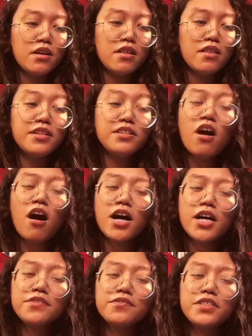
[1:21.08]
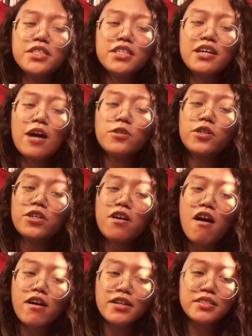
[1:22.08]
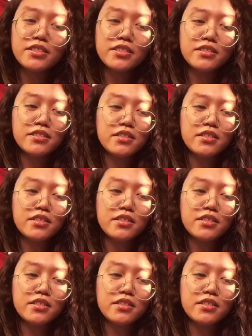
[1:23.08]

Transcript: Then carved out her heart,